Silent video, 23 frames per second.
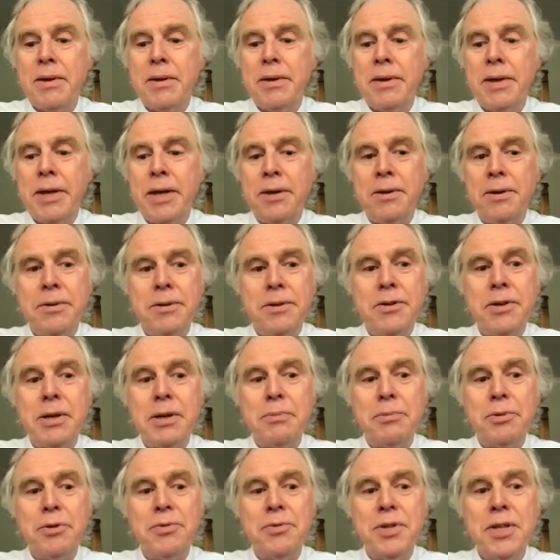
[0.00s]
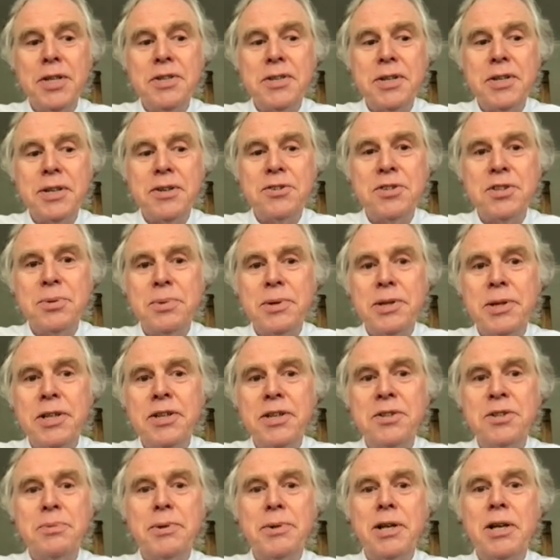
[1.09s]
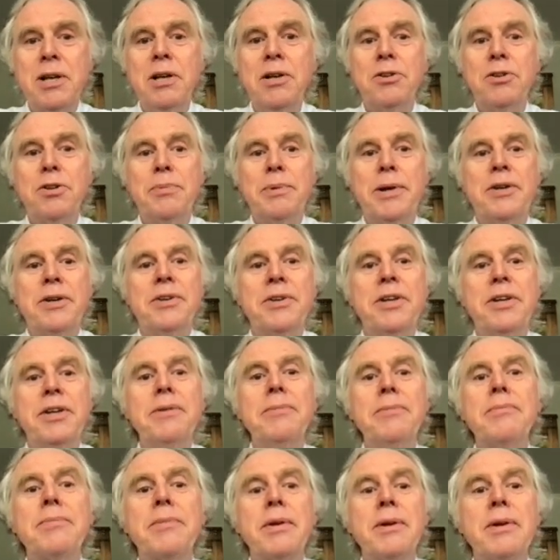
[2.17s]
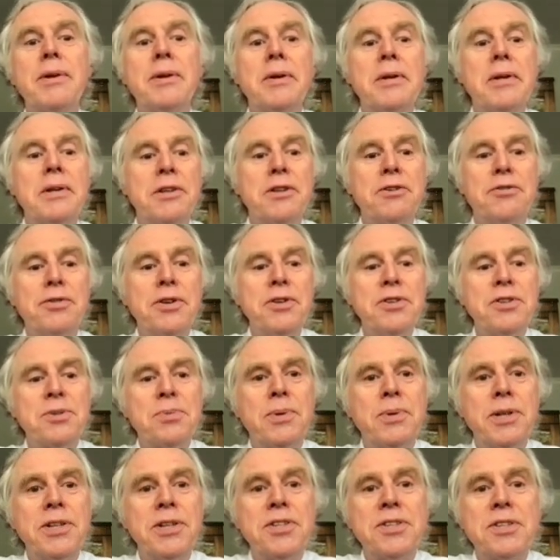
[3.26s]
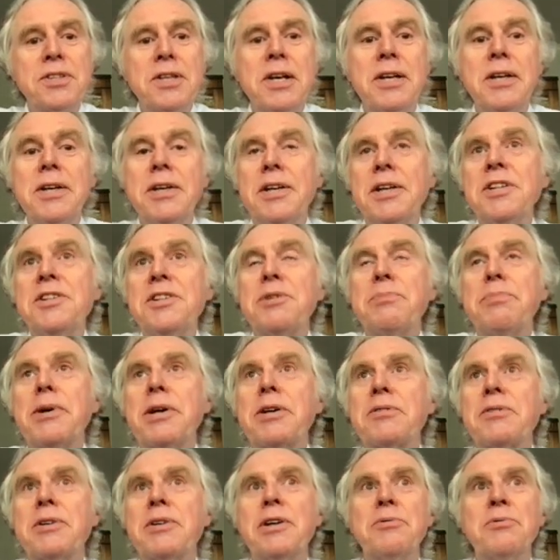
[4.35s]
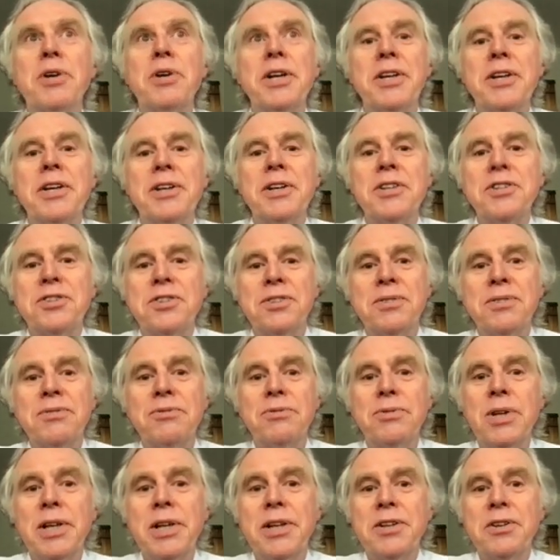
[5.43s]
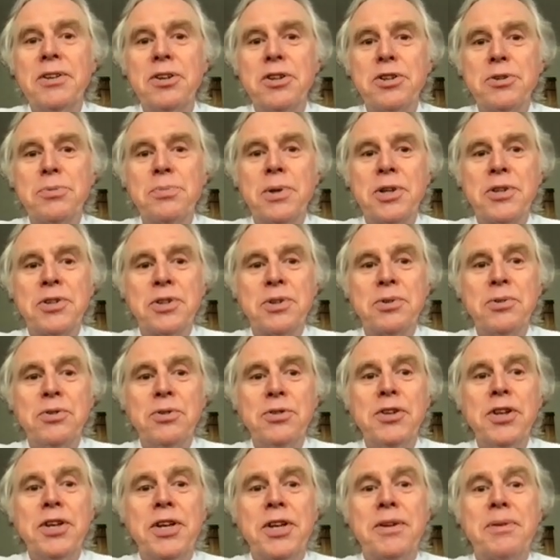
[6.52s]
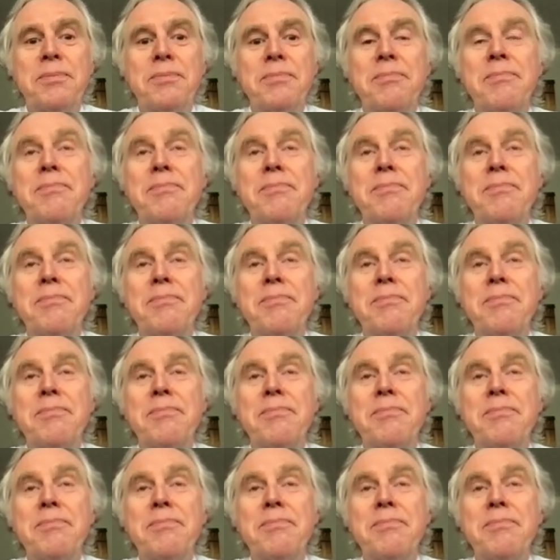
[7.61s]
Now, there are a number of details that we need to be clear about here. The first one is the background radiation really a cosmological thing?